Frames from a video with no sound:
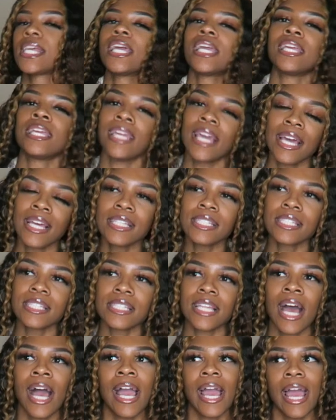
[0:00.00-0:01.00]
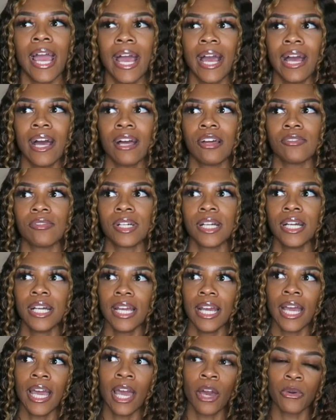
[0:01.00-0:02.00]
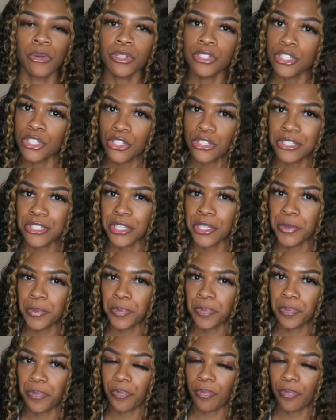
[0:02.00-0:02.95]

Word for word: Yes, I have an older sister